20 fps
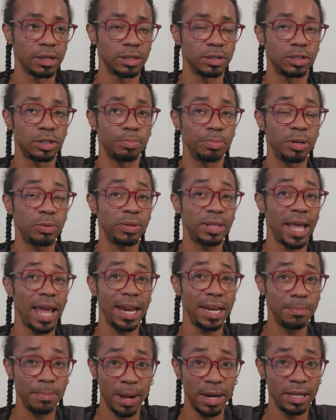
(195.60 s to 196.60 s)
to be with
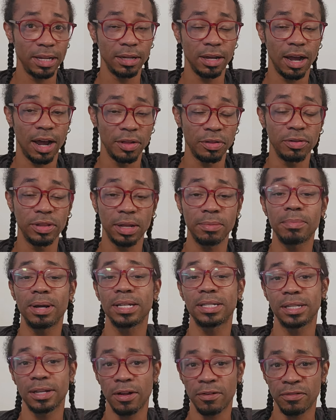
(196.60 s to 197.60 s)
anybody other than
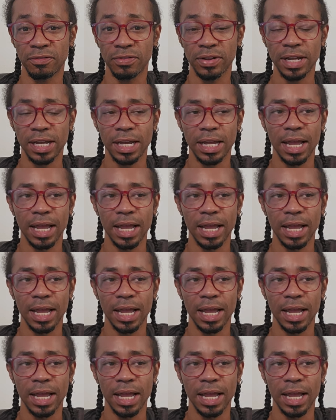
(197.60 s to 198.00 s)
myself.